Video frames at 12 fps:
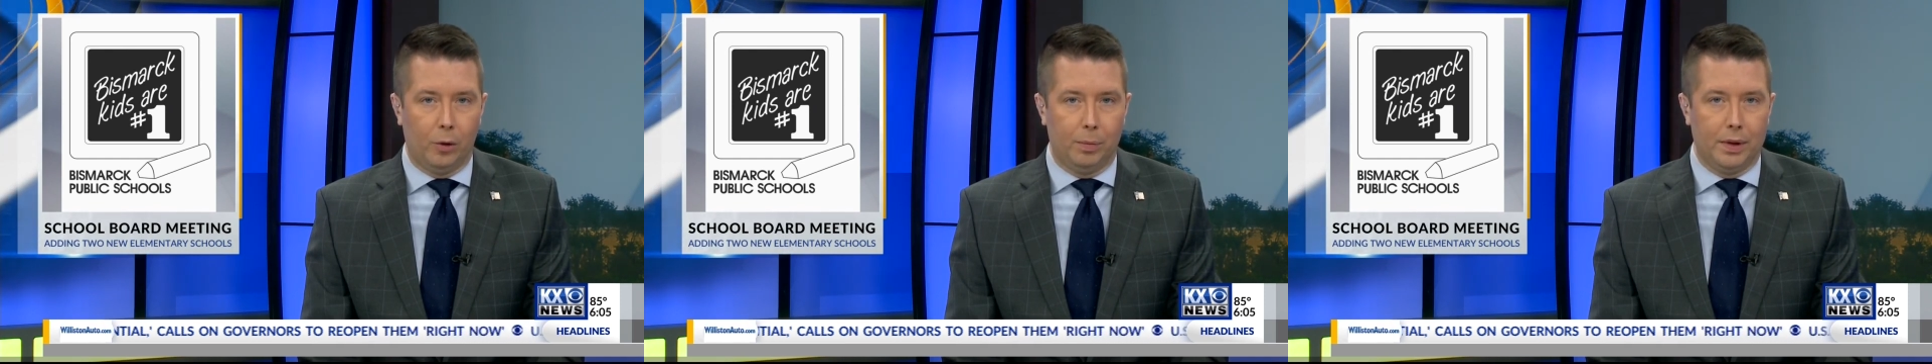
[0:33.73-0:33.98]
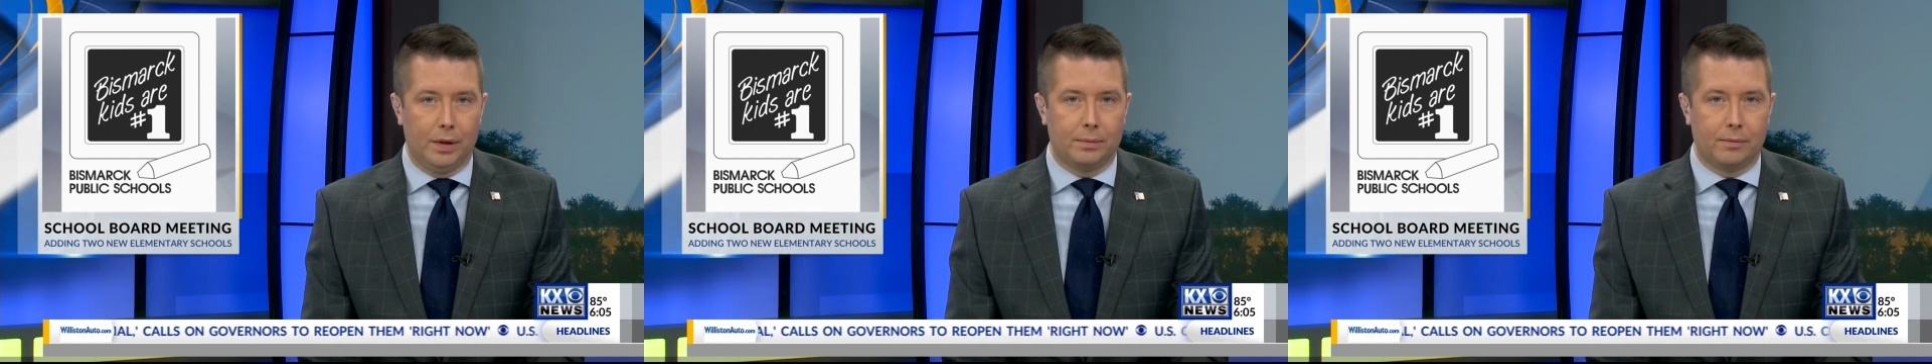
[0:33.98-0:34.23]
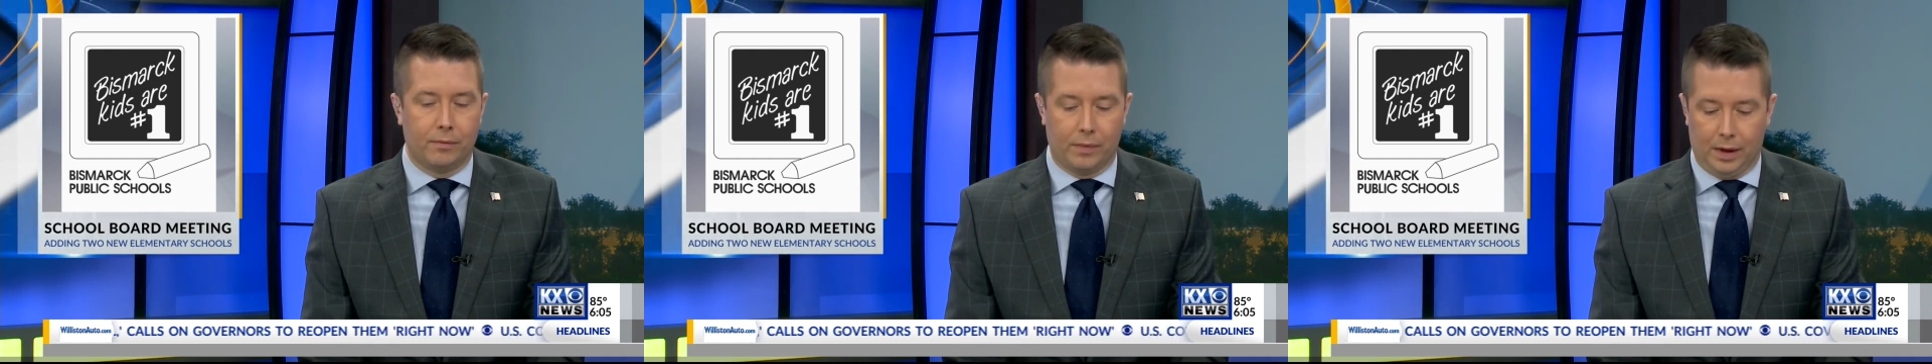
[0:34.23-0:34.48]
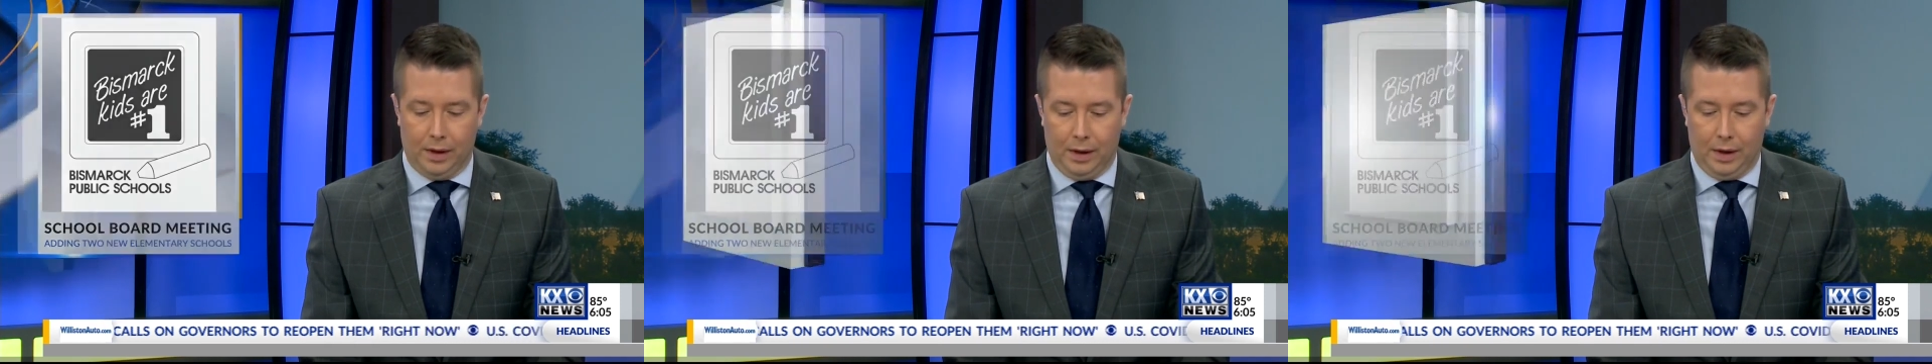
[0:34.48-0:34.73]
open.
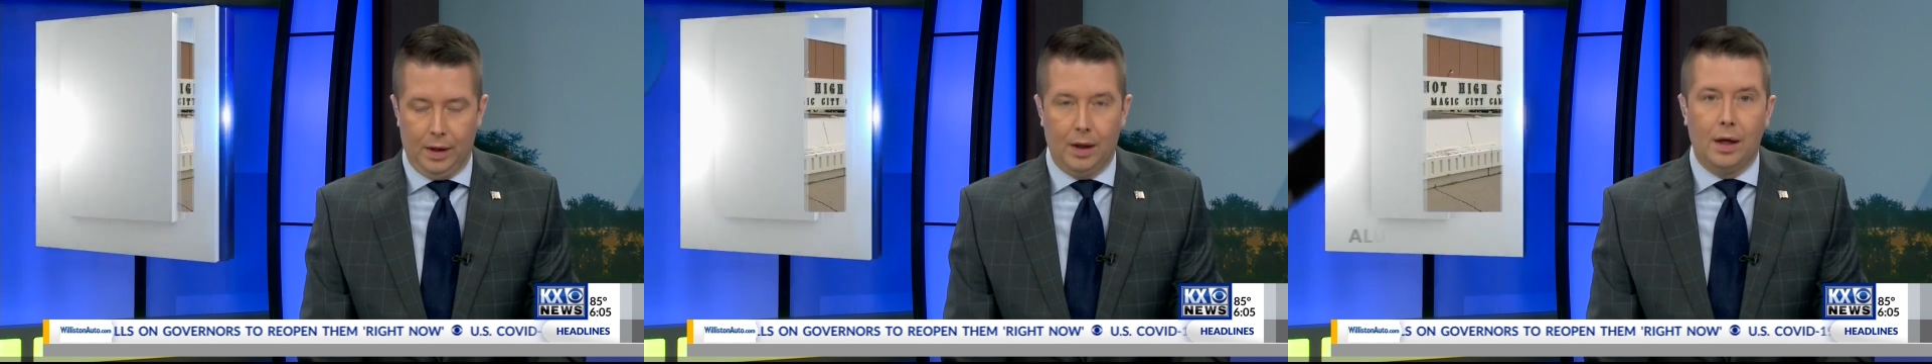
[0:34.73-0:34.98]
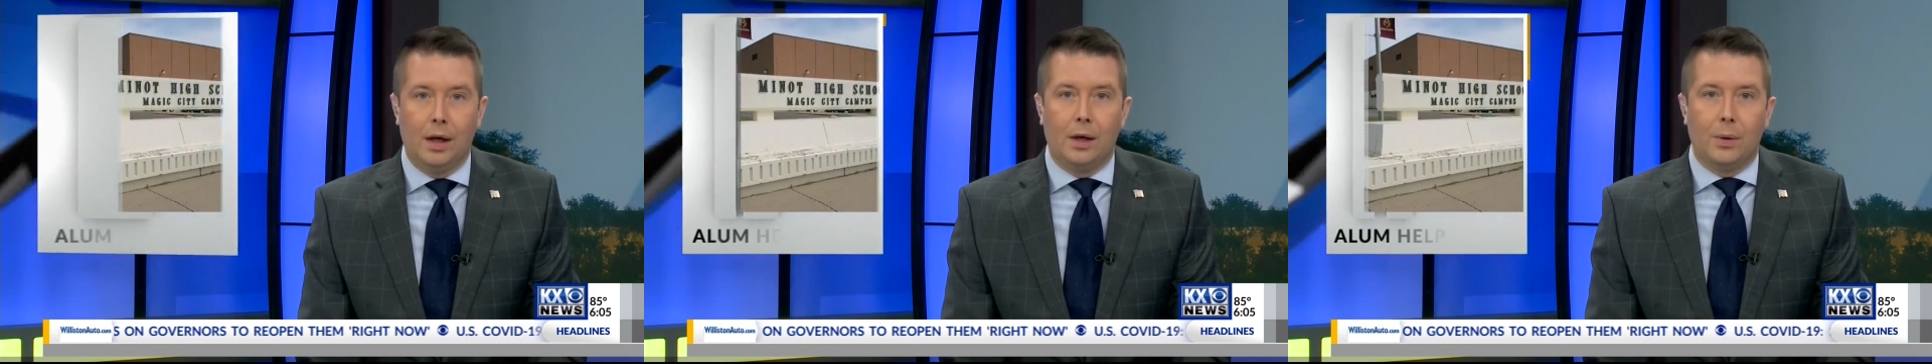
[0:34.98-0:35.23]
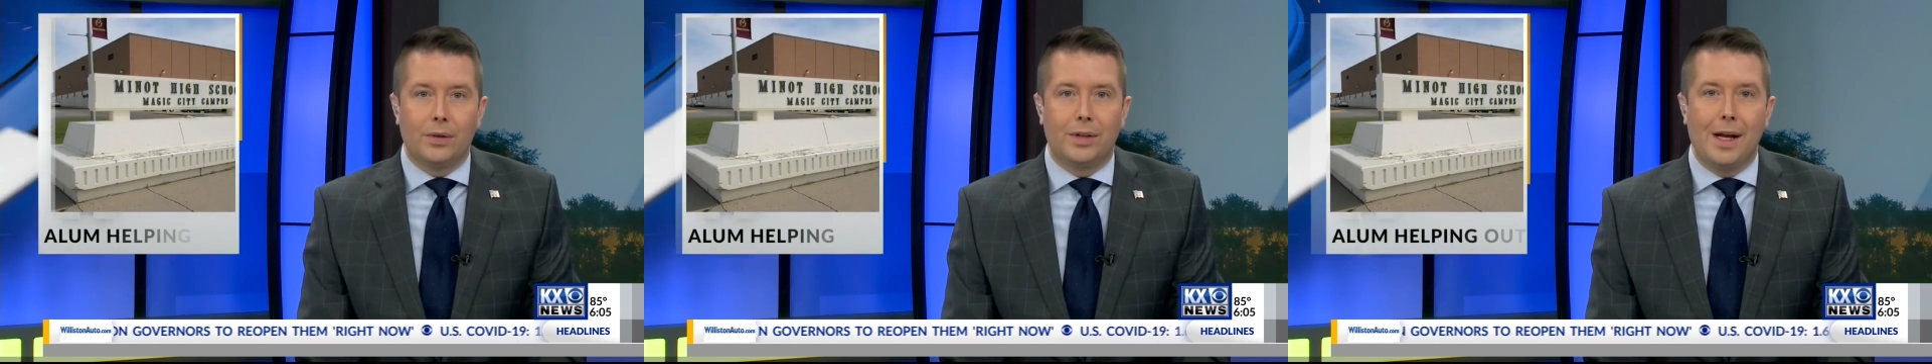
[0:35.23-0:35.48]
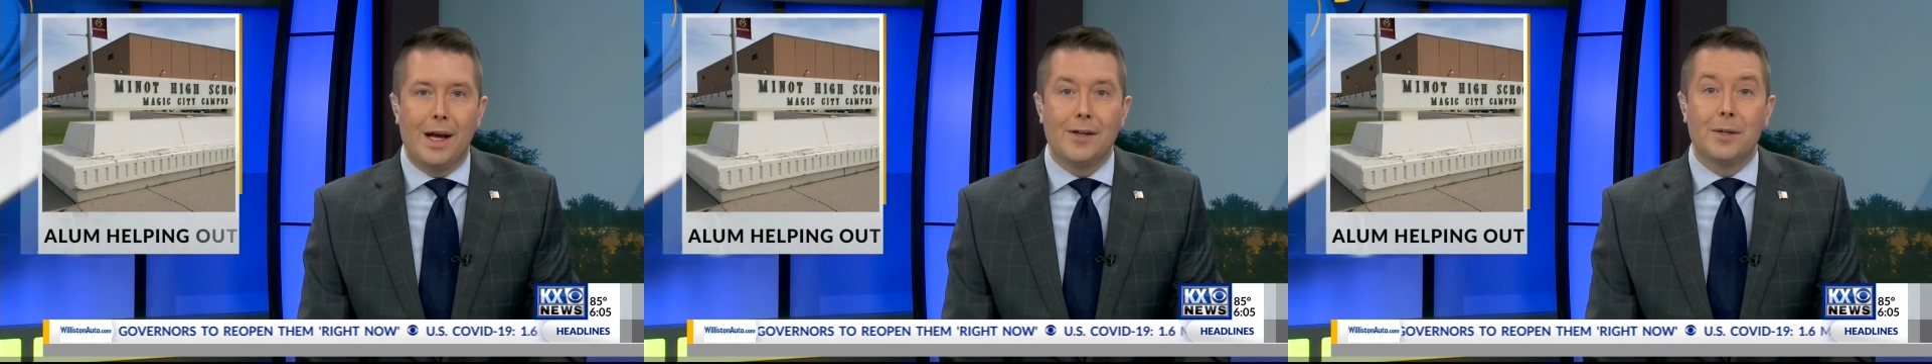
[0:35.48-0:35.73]
Well,
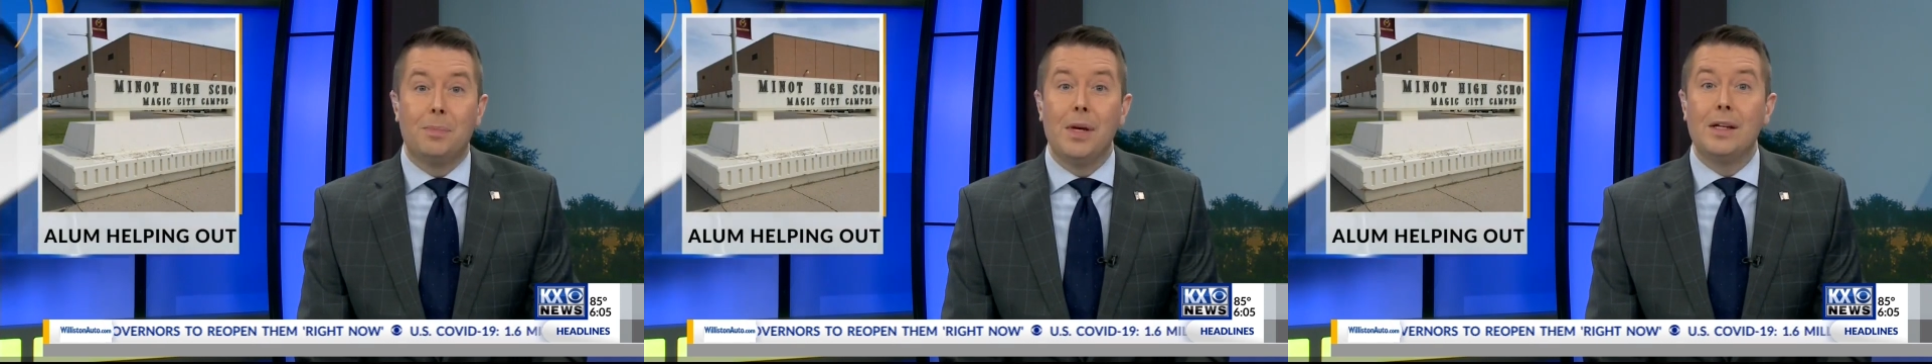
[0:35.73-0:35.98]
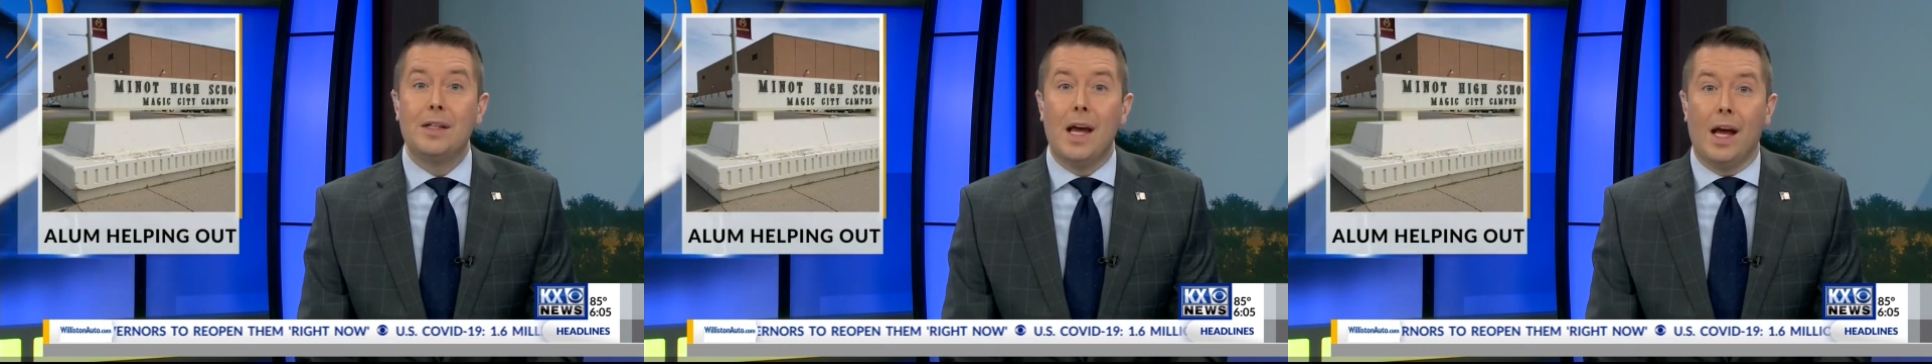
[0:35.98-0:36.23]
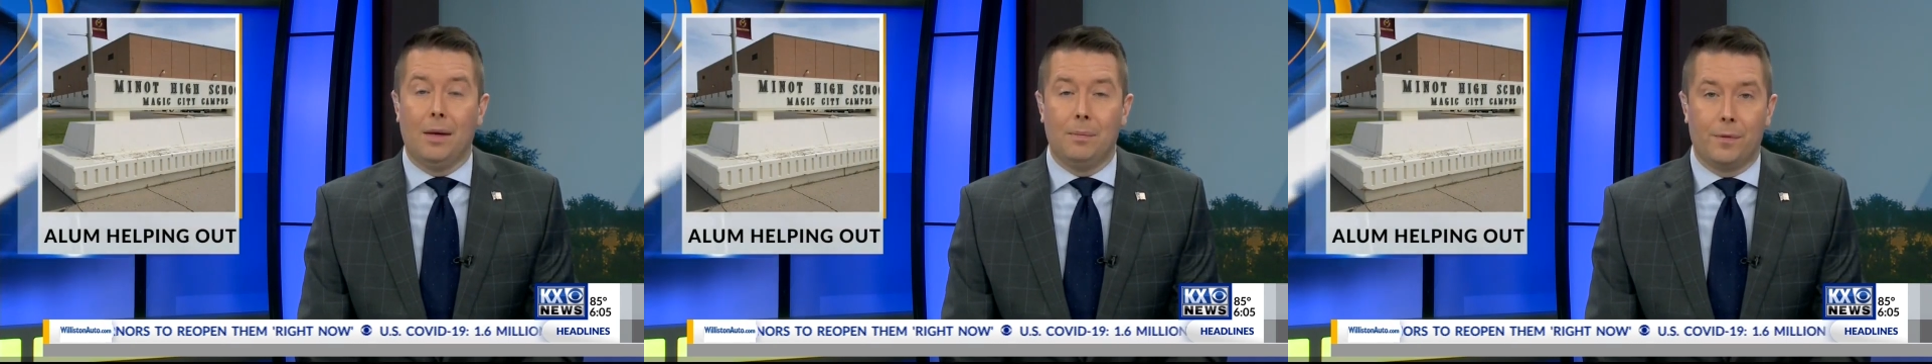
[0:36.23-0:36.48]
today is a big day